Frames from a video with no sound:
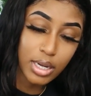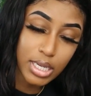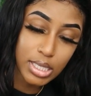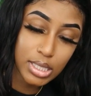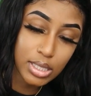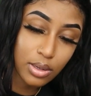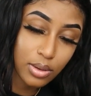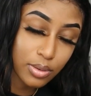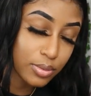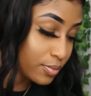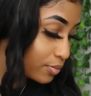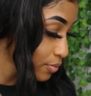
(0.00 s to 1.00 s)
right?
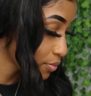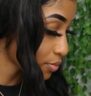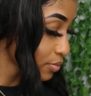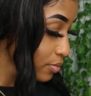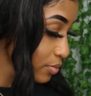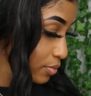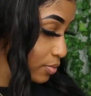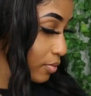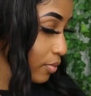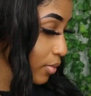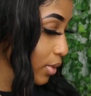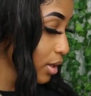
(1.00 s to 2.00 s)
So
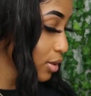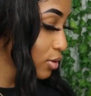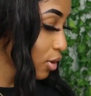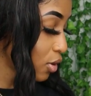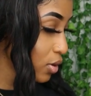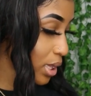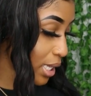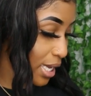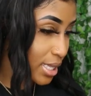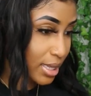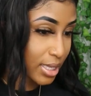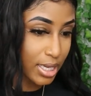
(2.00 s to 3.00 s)
don't
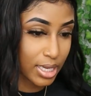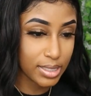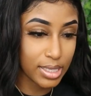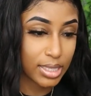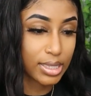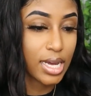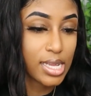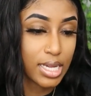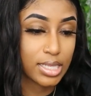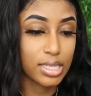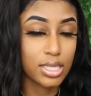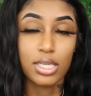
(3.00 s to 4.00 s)
let things like that
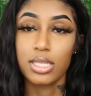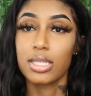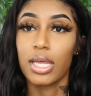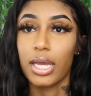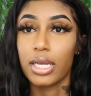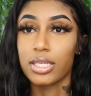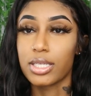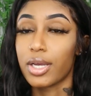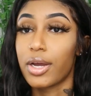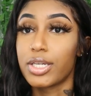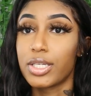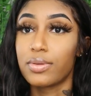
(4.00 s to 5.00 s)
like
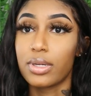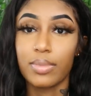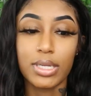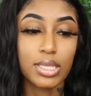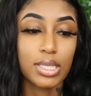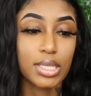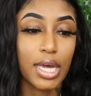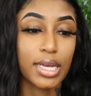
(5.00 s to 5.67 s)
discourage you in a business.